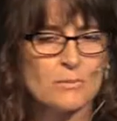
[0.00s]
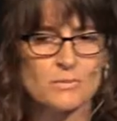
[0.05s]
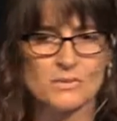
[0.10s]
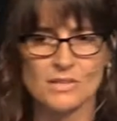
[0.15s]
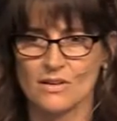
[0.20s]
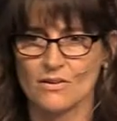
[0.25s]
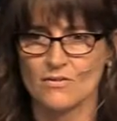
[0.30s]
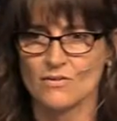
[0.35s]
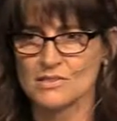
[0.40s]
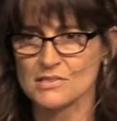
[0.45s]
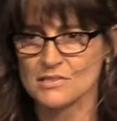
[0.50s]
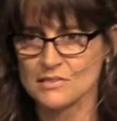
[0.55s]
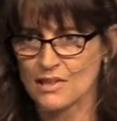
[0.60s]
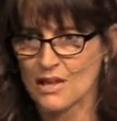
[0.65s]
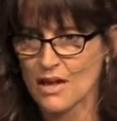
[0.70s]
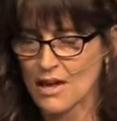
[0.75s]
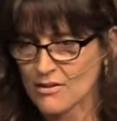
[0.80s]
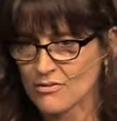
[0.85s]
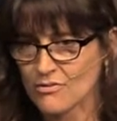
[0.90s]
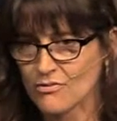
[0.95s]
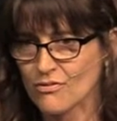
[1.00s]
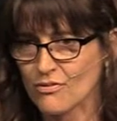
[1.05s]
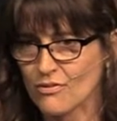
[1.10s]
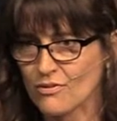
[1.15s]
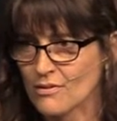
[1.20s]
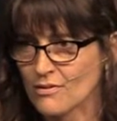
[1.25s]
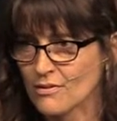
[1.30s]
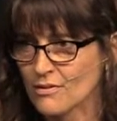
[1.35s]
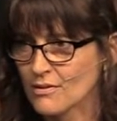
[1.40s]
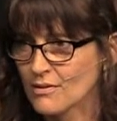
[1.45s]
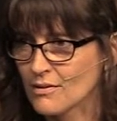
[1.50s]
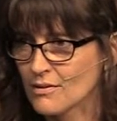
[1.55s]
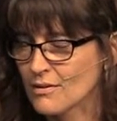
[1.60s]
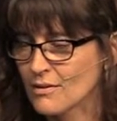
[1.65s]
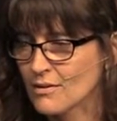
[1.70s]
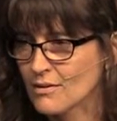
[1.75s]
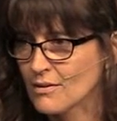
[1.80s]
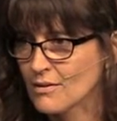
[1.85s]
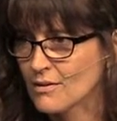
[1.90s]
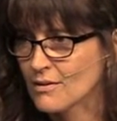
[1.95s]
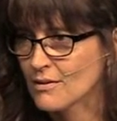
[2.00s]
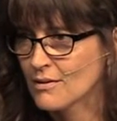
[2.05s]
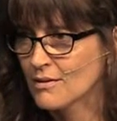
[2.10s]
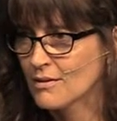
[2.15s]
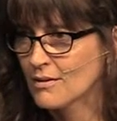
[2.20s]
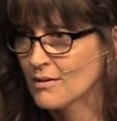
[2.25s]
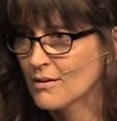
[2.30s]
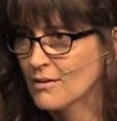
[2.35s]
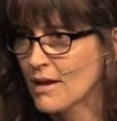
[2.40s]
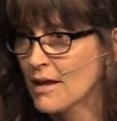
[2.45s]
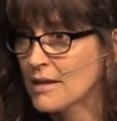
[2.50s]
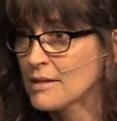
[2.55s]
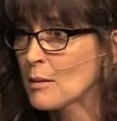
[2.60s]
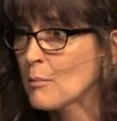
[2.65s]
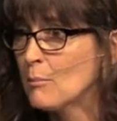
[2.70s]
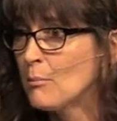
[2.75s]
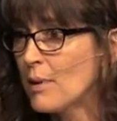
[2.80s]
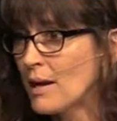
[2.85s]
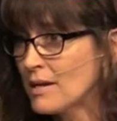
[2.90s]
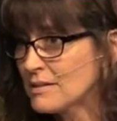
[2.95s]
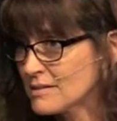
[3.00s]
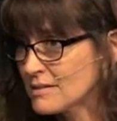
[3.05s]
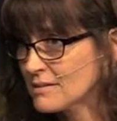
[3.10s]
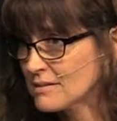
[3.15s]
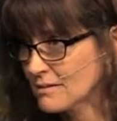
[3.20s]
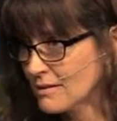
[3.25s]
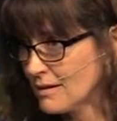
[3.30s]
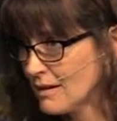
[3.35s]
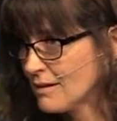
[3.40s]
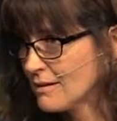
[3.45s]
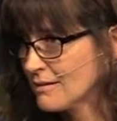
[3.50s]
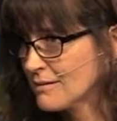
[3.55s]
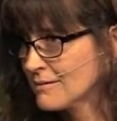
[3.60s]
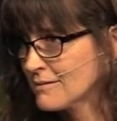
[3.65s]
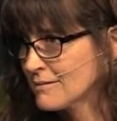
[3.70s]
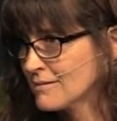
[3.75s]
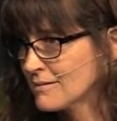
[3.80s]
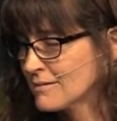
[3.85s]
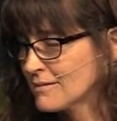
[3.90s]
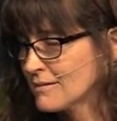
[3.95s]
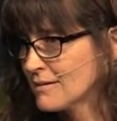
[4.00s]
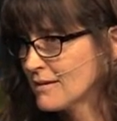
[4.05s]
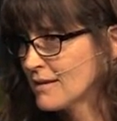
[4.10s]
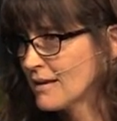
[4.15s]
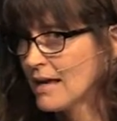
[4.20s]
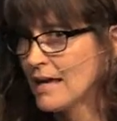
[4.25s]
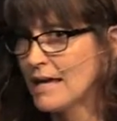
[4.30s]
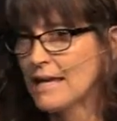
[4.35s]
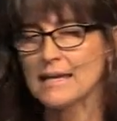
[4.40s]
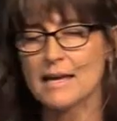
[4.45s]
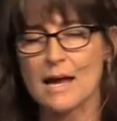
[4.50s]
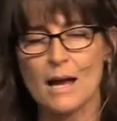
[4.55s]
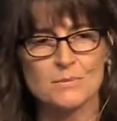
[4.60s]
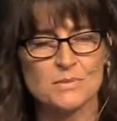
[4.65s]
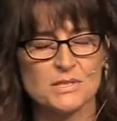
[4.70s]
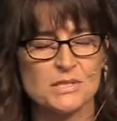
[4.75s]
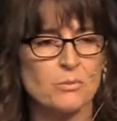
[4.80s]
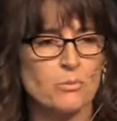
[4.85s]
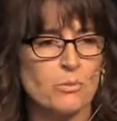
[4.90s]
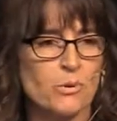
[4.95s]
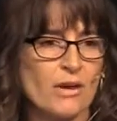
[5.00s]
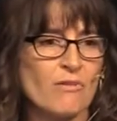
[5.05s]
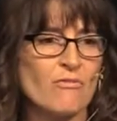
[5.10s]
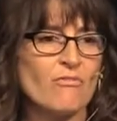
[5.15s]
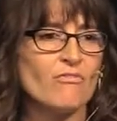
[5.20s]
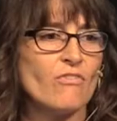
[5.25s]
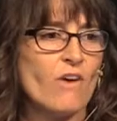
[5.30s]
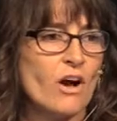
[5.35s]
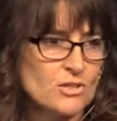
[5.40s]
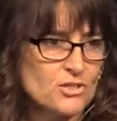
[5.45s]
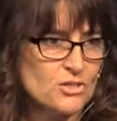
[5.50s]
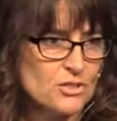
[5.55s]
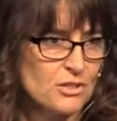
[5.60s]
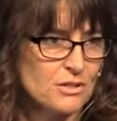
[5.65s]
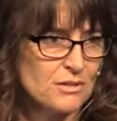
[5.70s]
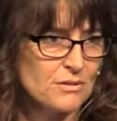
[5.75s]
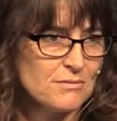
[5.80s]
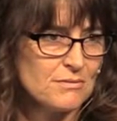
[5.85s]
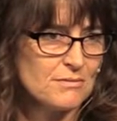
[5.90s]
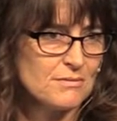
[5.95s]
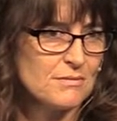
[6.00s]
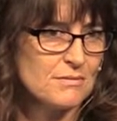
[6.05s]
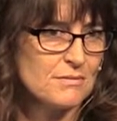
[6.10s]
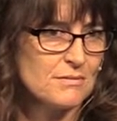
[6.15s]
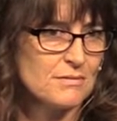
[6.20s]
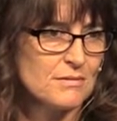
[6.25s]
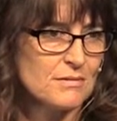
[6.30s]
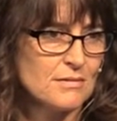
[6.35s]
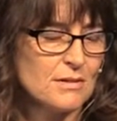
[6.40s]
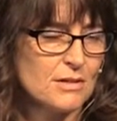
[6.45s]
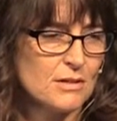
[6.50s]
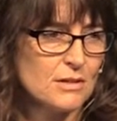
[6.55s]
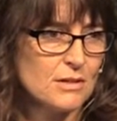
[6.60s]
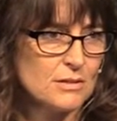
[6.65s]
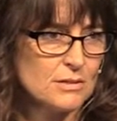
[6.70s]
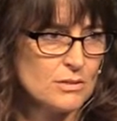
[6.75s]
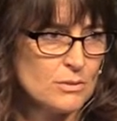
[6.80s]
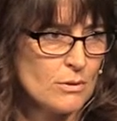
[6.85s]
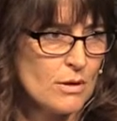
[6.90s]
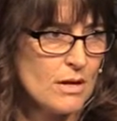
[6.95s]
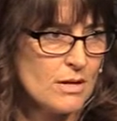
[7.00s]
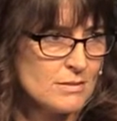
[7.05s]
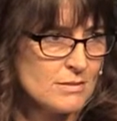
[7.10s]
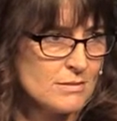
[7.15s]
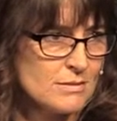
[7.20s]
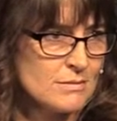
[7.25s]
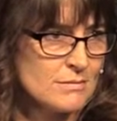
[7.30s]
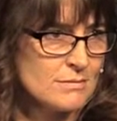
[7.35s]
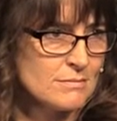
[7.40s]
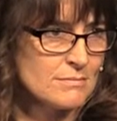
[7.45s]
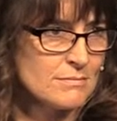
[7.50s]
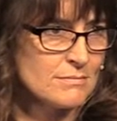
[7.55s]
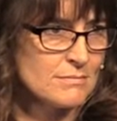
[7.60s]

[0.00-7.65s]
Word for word: come to give us life and abundantly. He comes to bring function to us